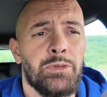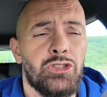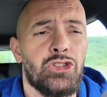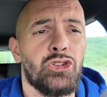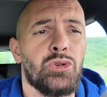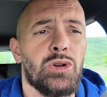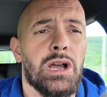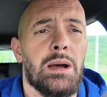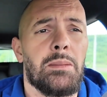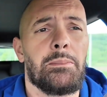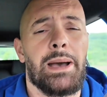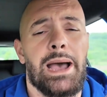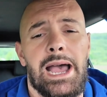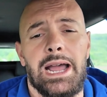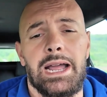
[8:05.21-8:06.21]
do come
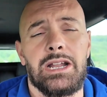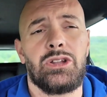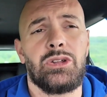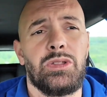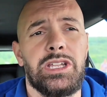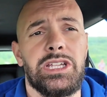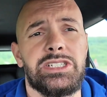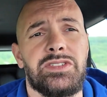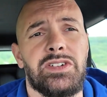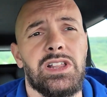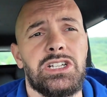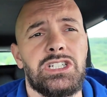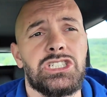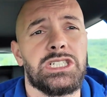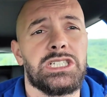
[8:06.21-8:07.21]
back to these
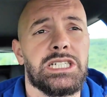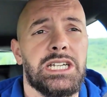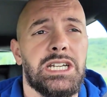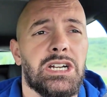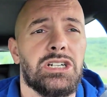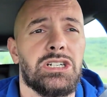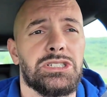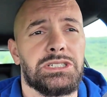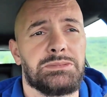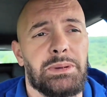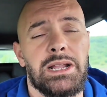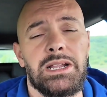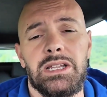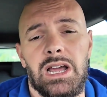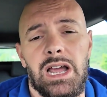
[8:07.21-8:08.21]
villages here to
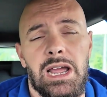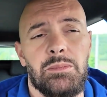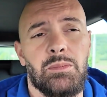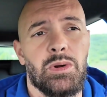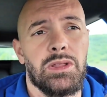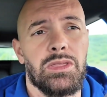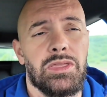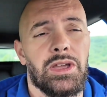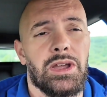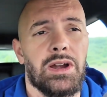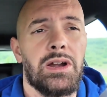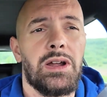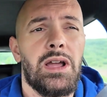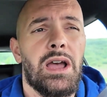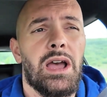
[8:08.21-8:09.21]
spend time with
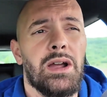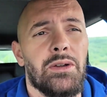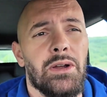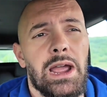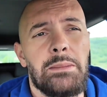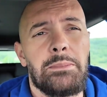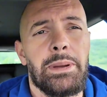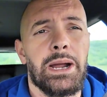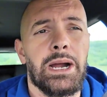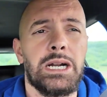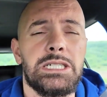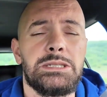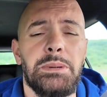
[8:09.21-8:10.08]
their grandparents.